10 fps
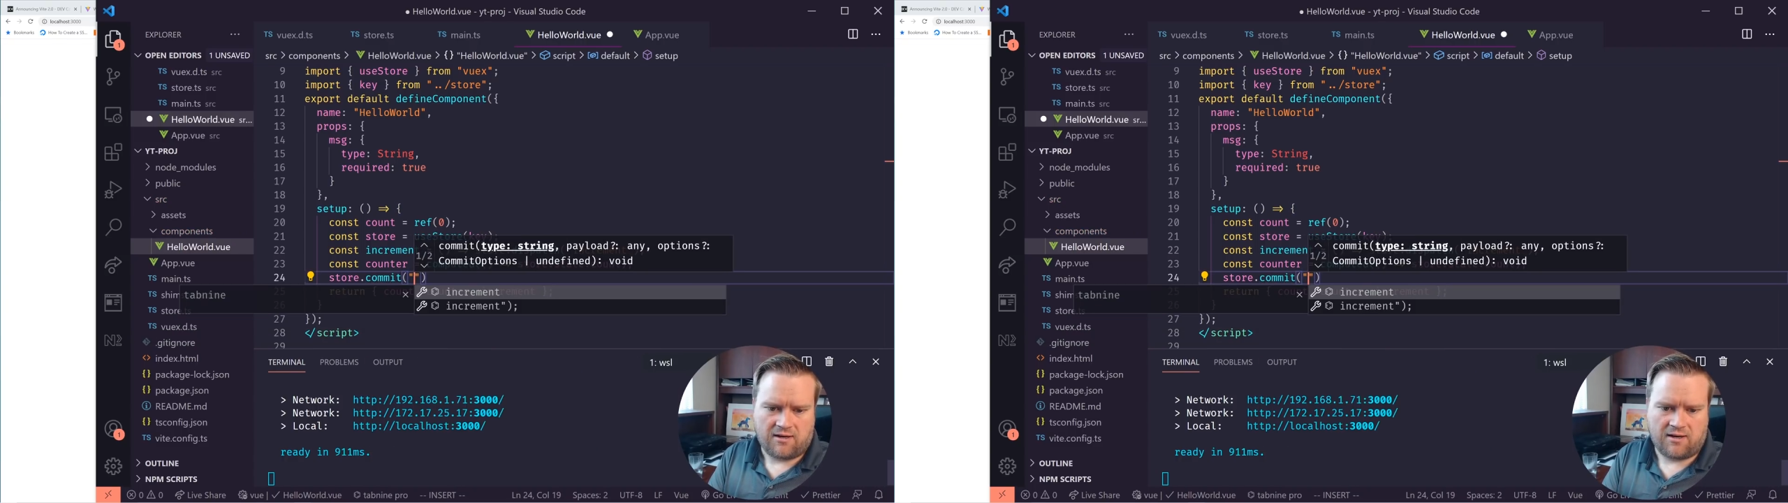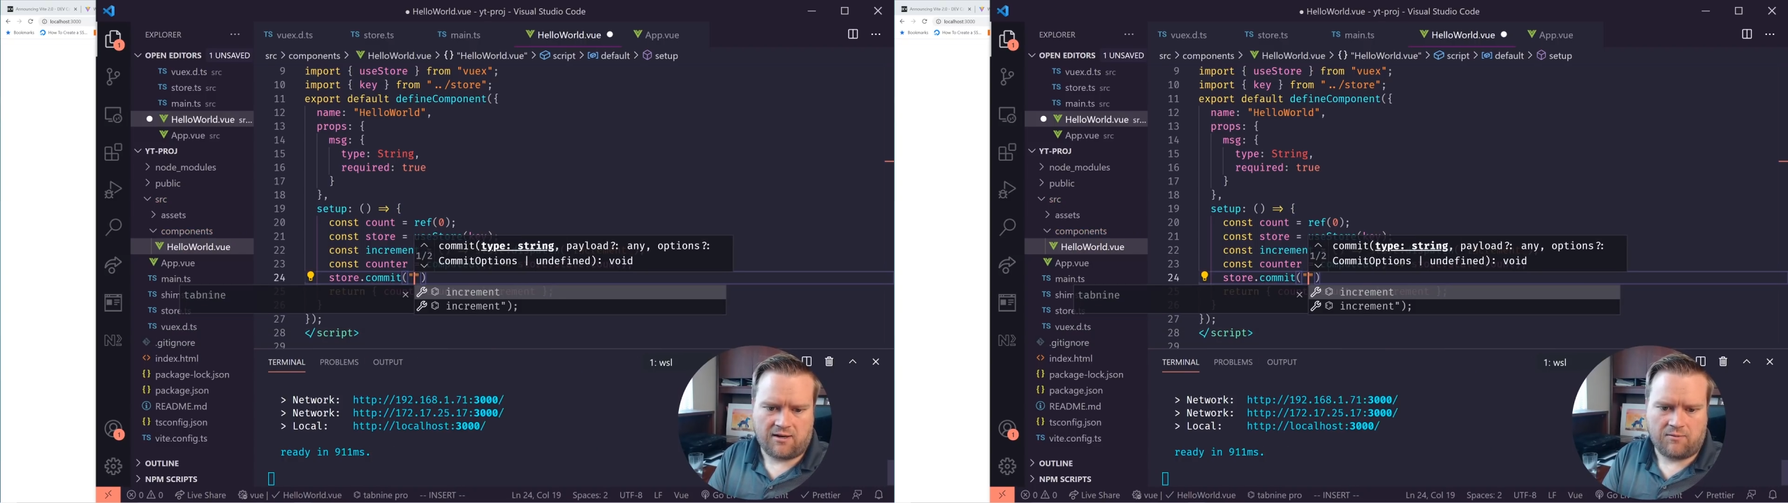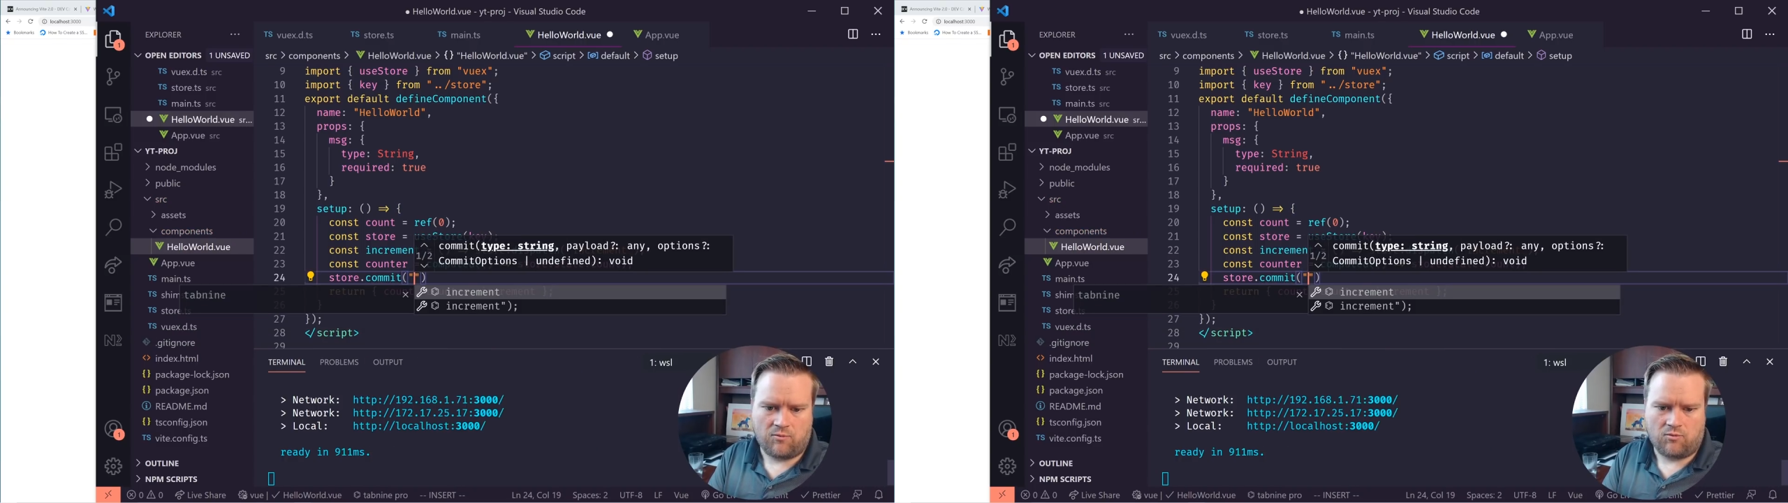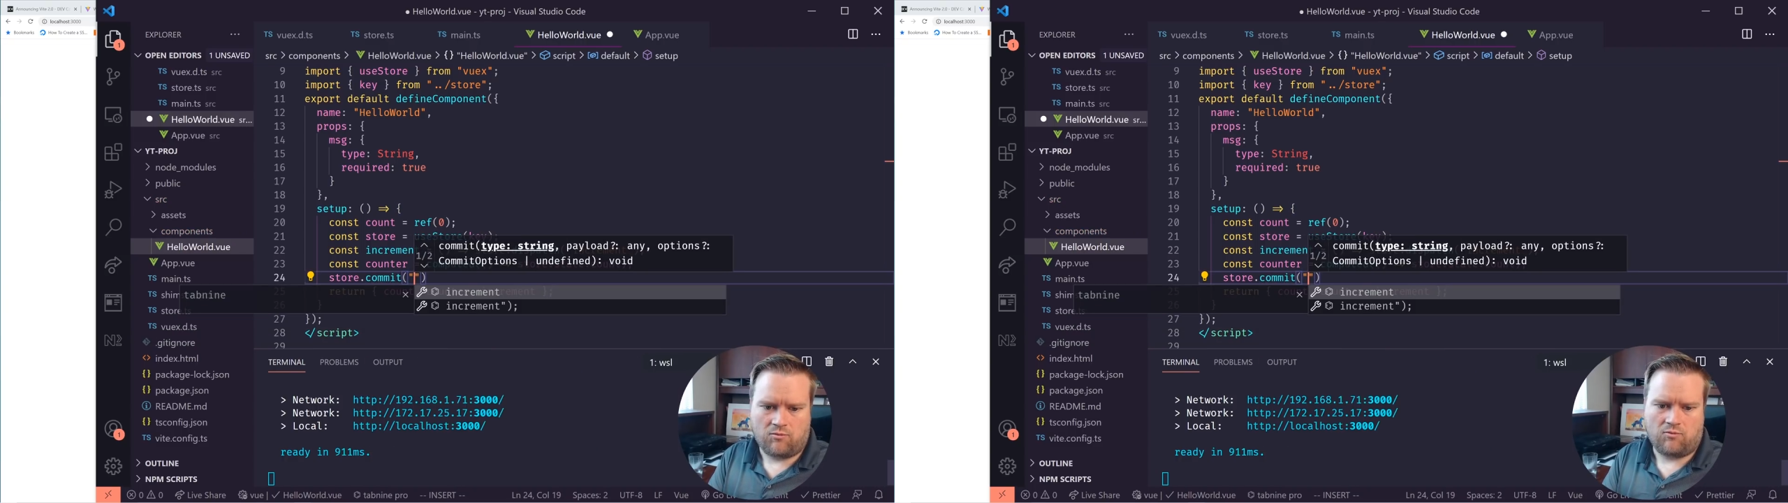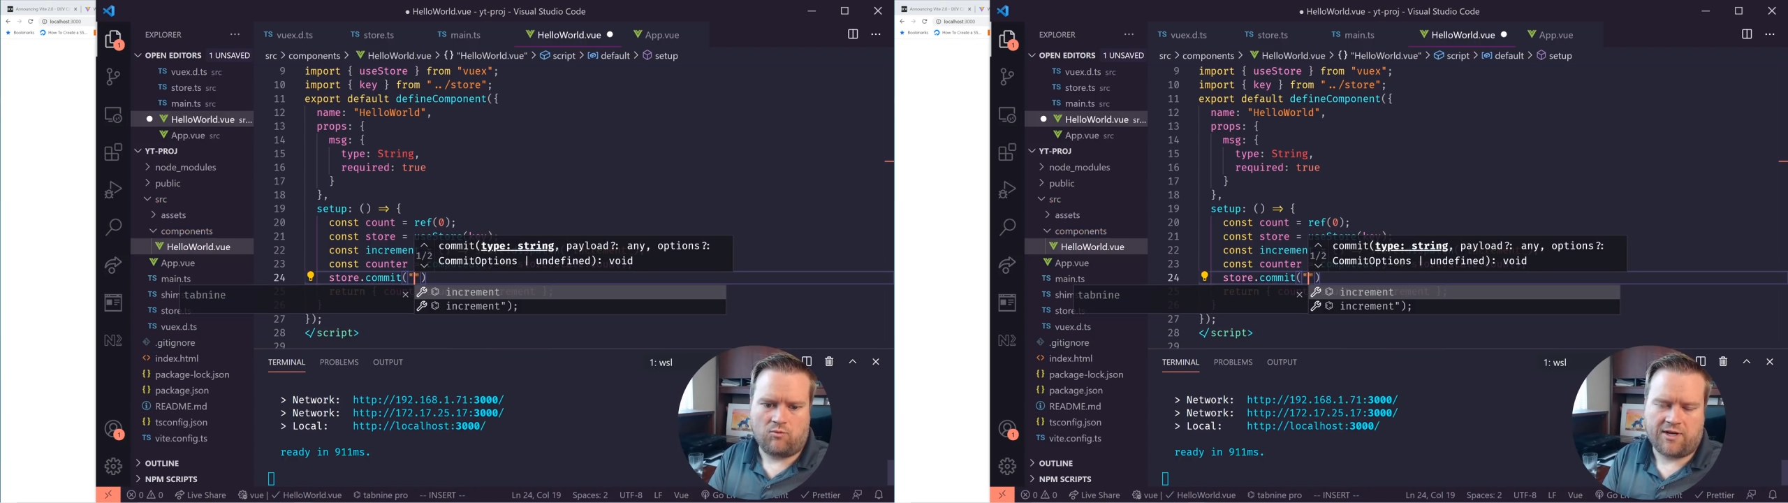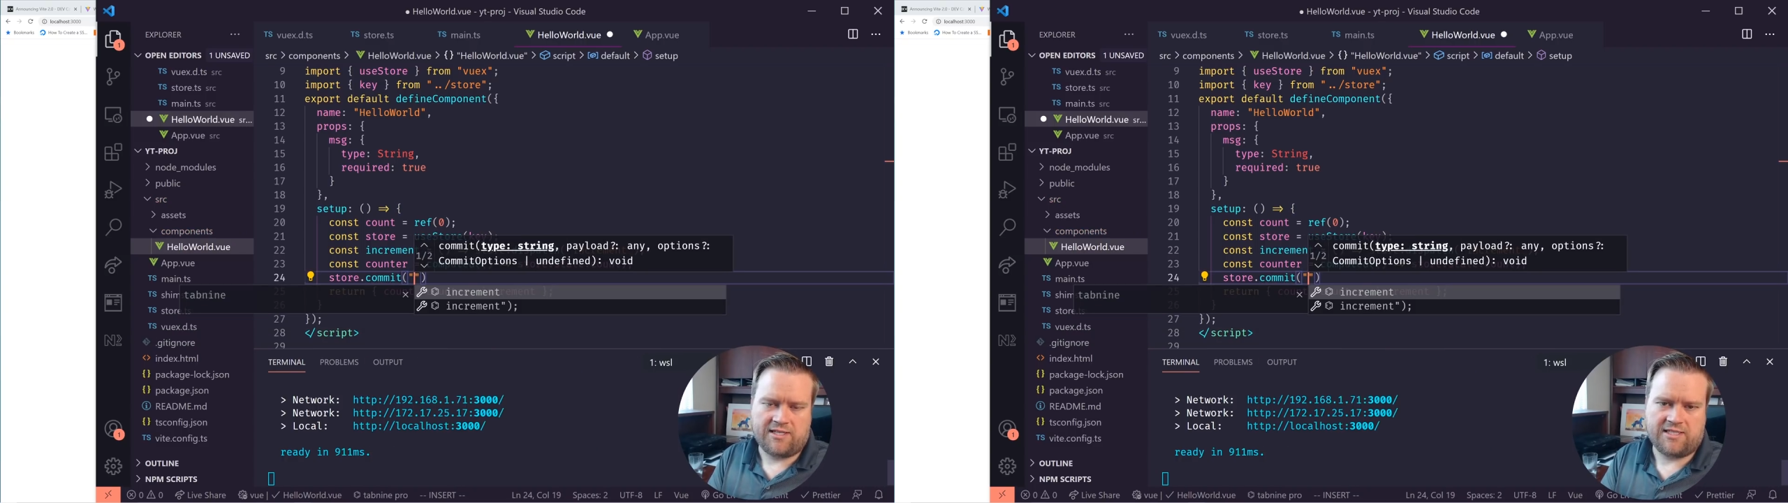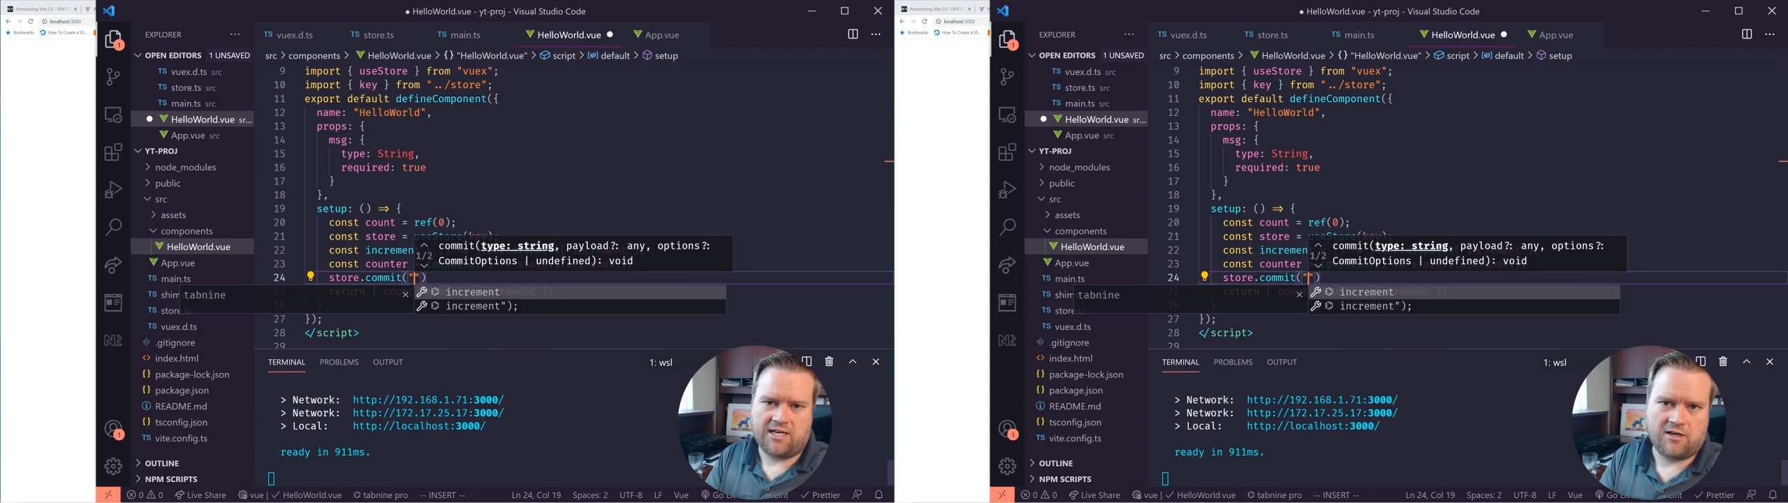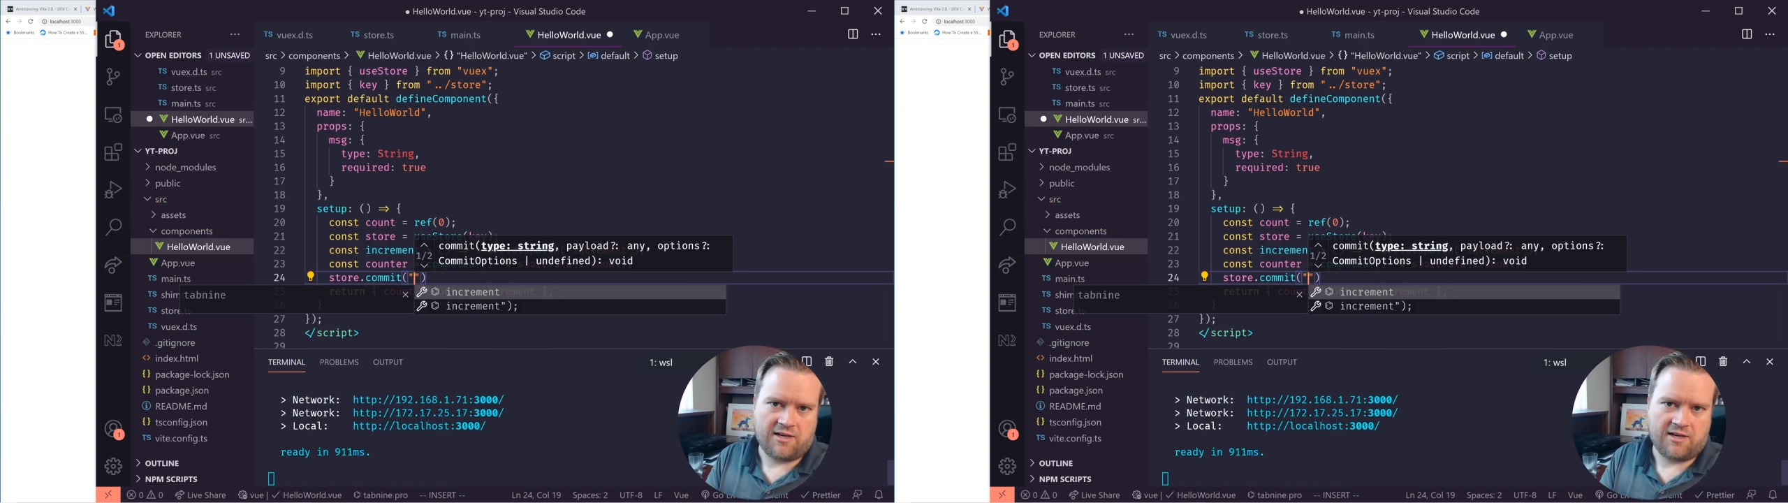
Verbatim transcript: um, we can see here,